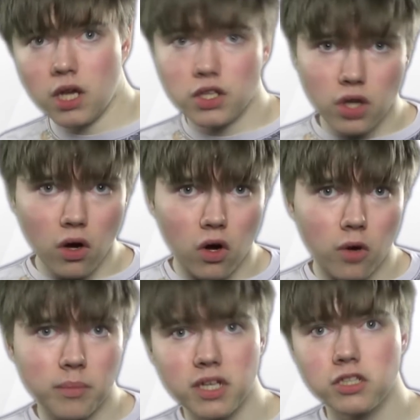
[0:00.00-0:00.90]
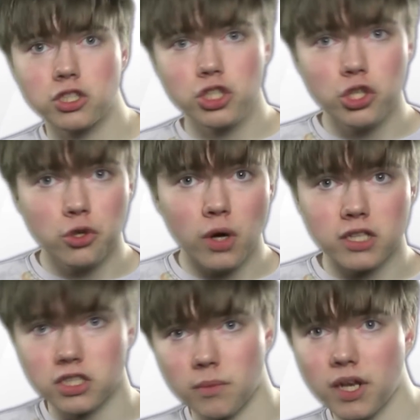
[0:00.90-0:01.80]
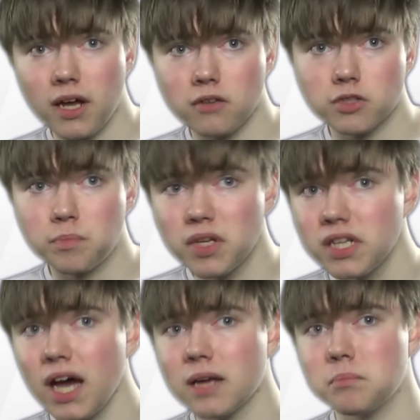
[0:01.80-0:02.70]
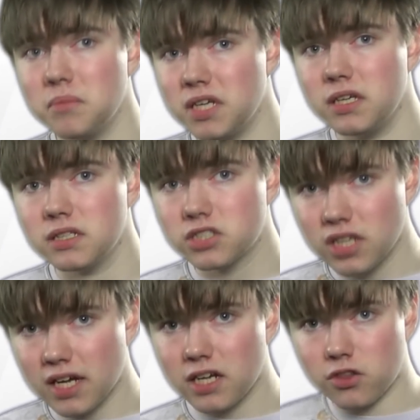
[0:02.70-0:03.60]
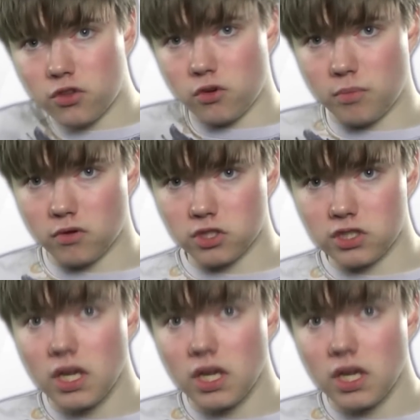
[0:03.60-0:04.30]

Doho means you and someone else, but not me, second and third person.